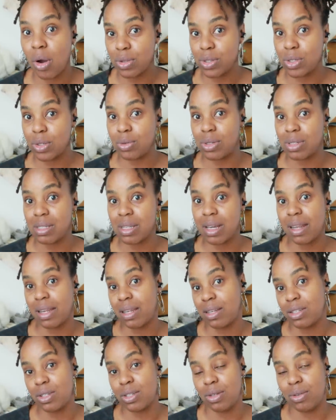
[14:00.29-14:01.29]
also
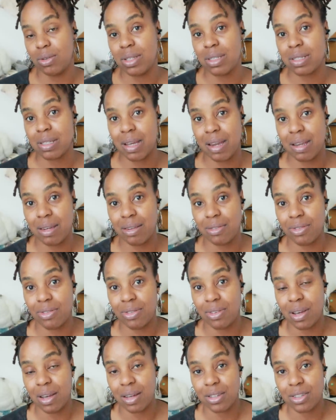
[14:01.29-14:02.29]
decided to do this kind
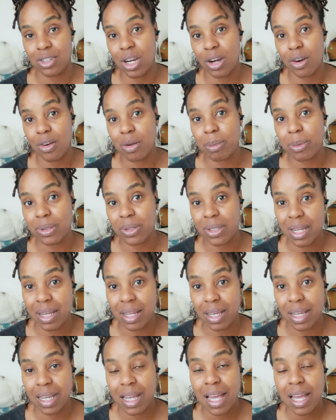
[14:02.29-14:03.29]
of charitable
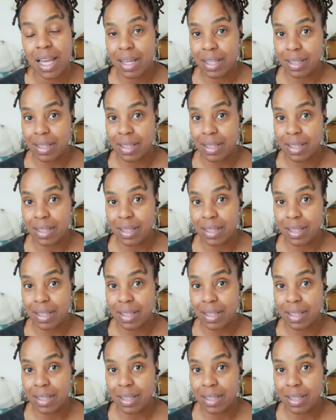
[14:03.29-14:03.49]
knitting,